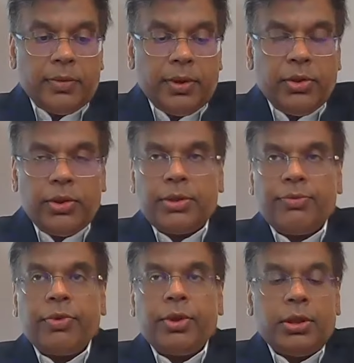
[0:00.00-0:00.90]
The US,
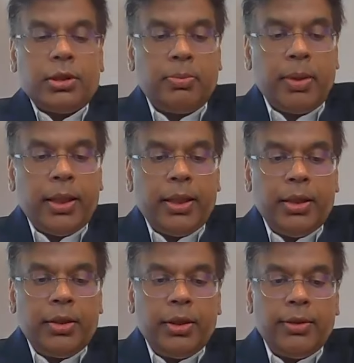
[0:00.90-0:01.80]
of course, is a
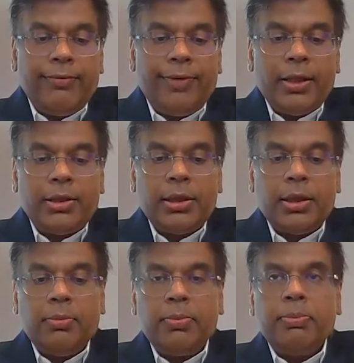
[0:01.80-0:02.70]
pioneer in advancing
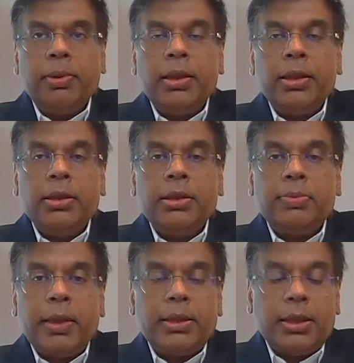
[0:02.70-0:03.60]
and implementing
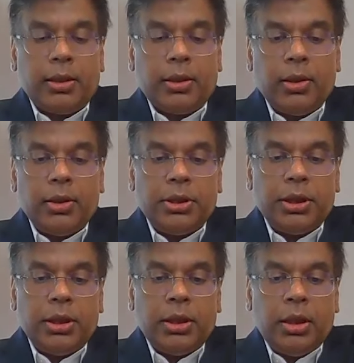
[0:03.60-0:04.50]
space
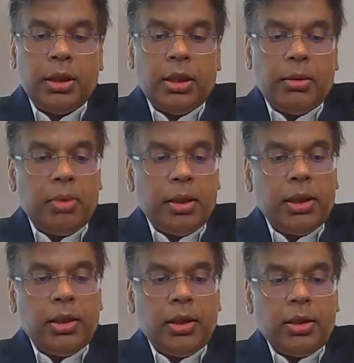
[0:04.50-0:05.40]
technology.
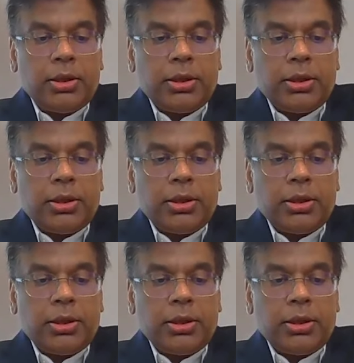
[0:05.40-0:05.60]
Building on the